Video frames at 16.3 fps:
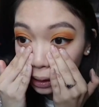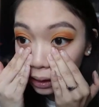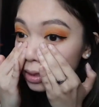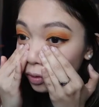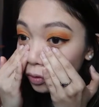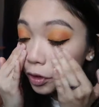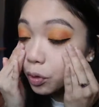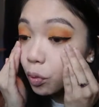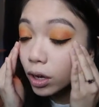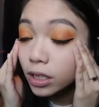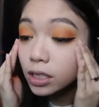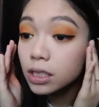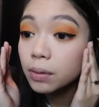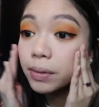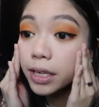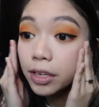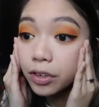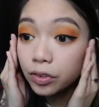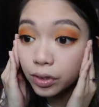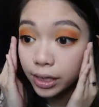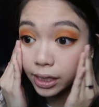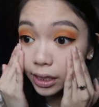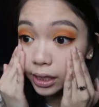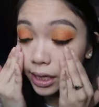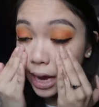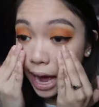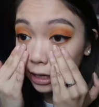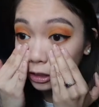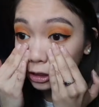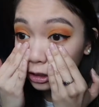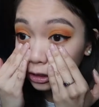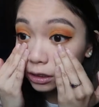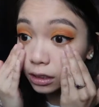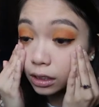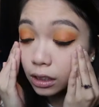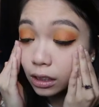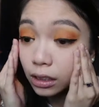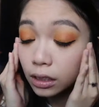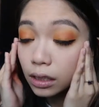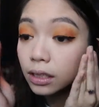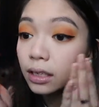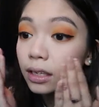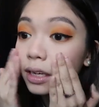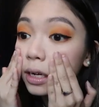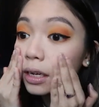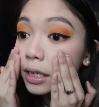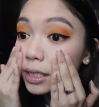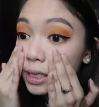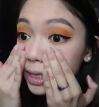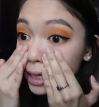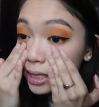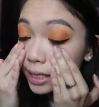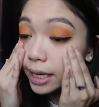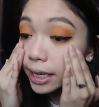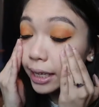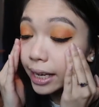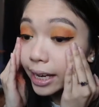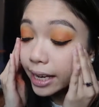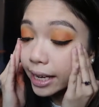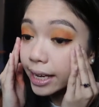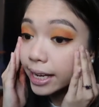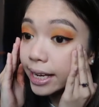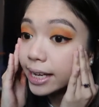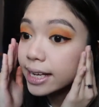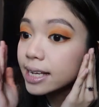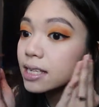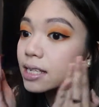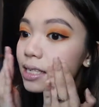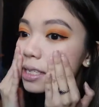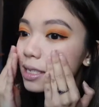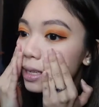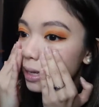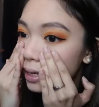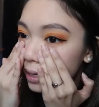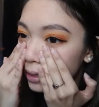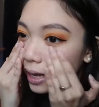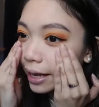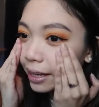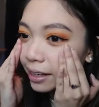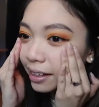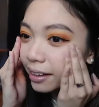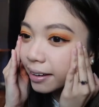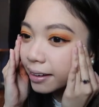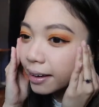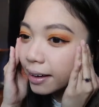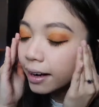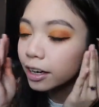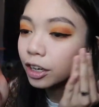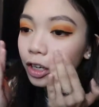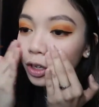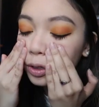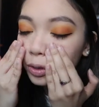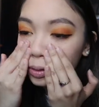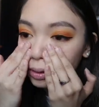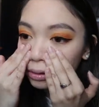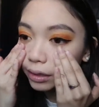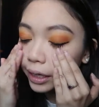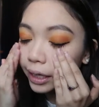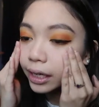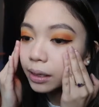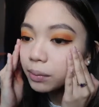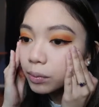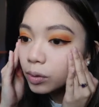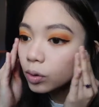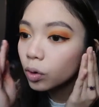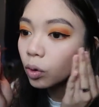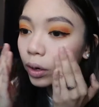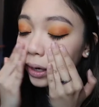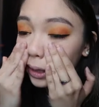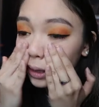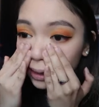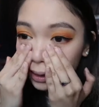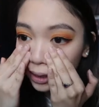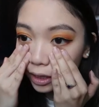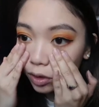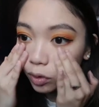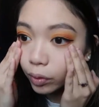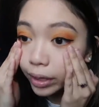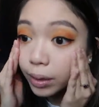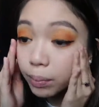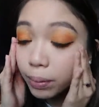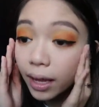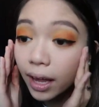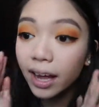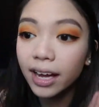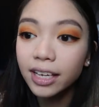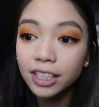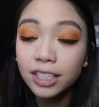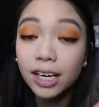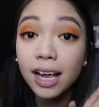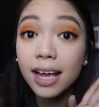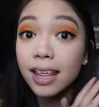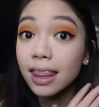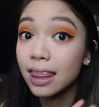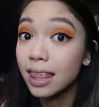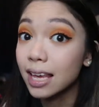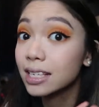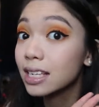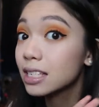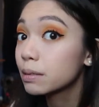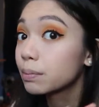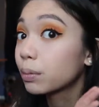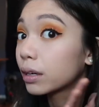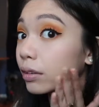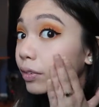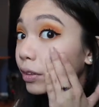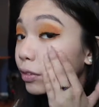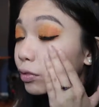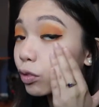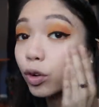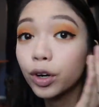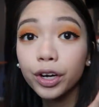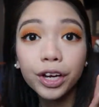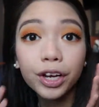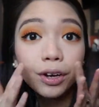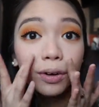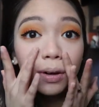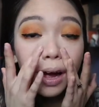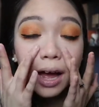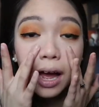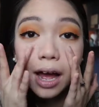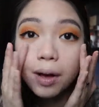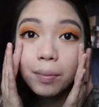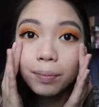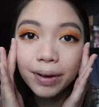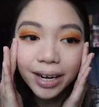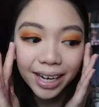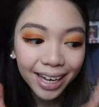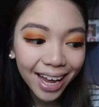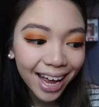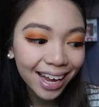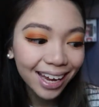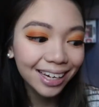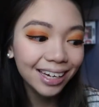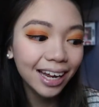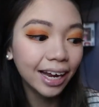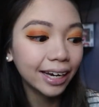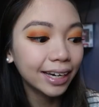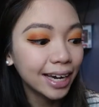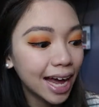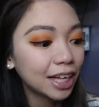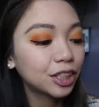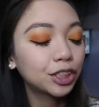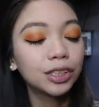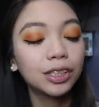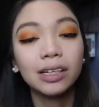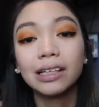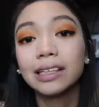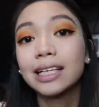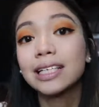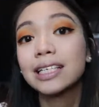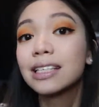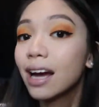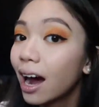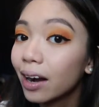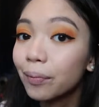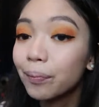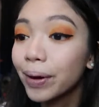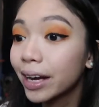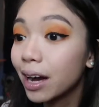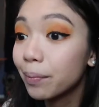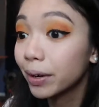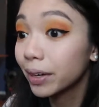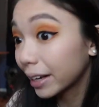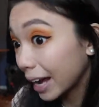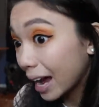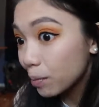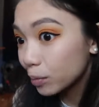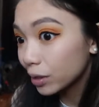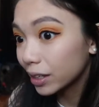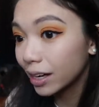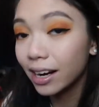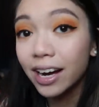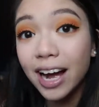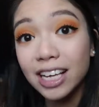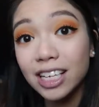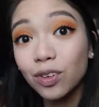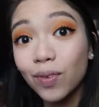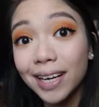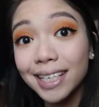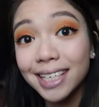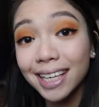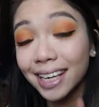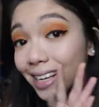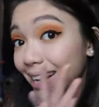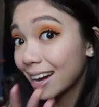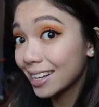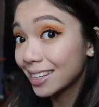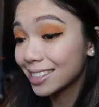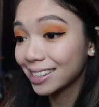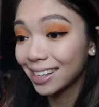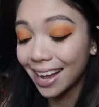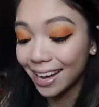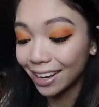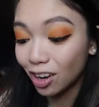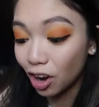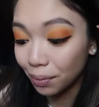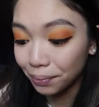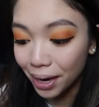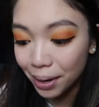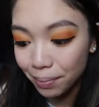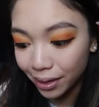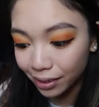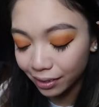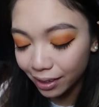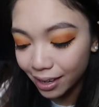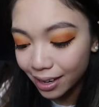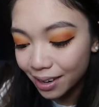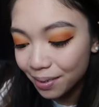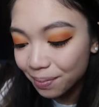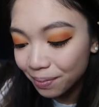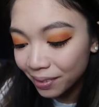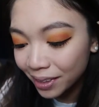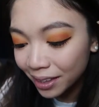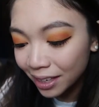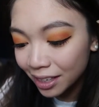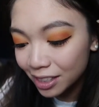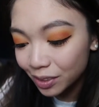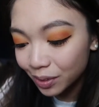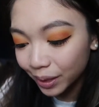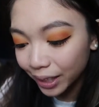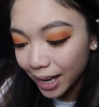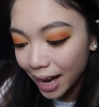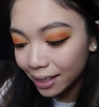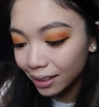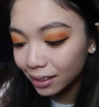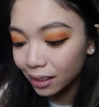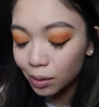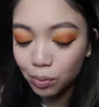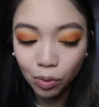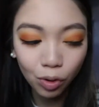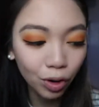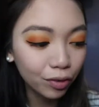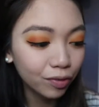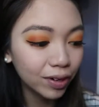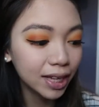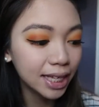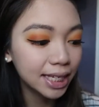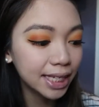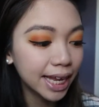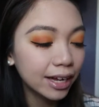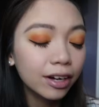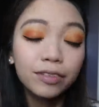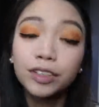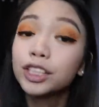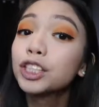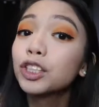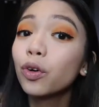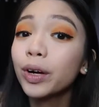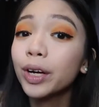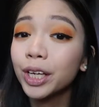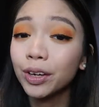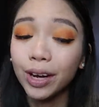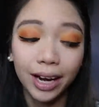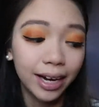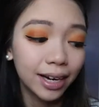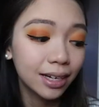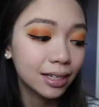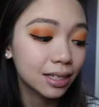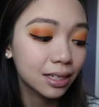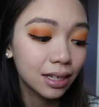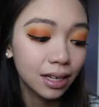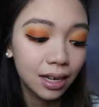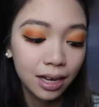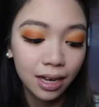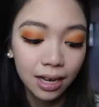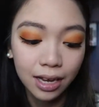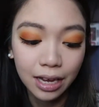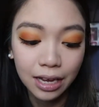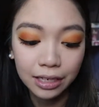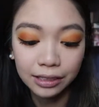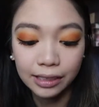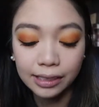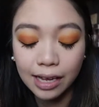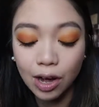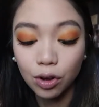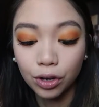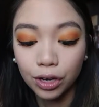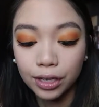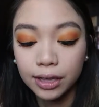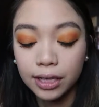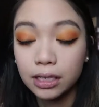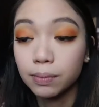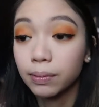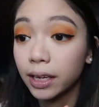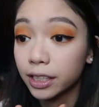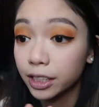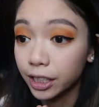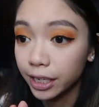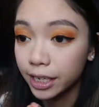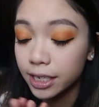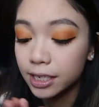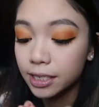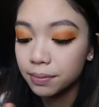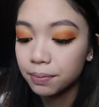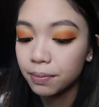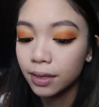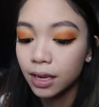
So if you want something really natural, since it is like a cream or a liquid blush, this is perfect for you. But again, natural does not pick up on camera as well as it does like on my mirror. So we're gonna add a little more for the sake of showing you guys just how good this blush is.